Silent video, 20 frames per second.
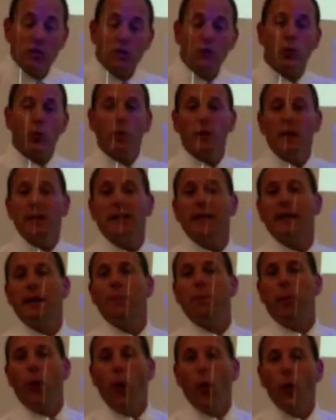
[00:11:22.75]
is really
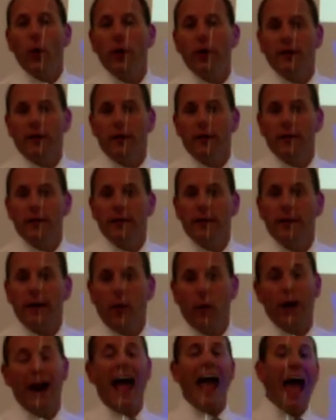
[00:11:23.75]
important,
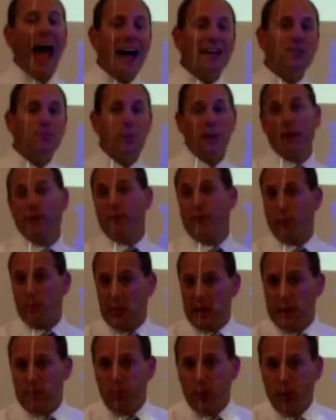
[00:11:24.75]
or it has been for
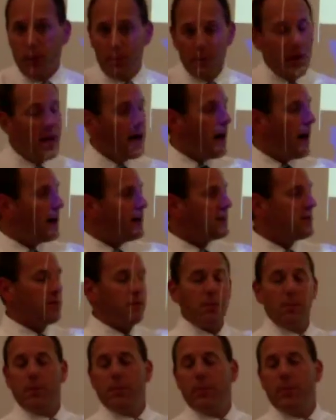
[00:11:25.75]
people,
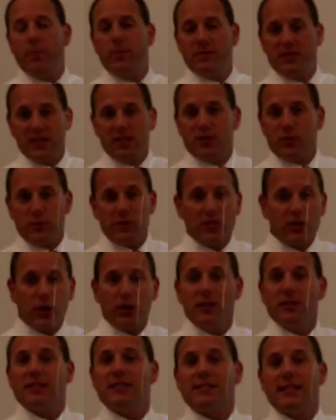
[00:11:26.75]
since we
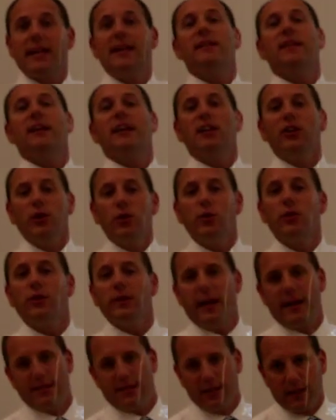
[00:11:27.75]
started sailing and
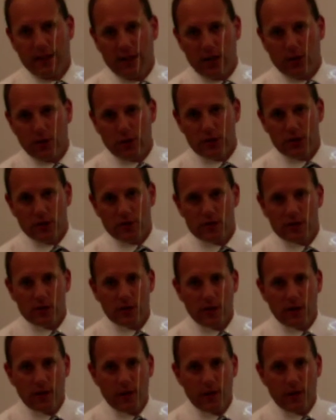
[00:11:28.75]
utilizing the oceans.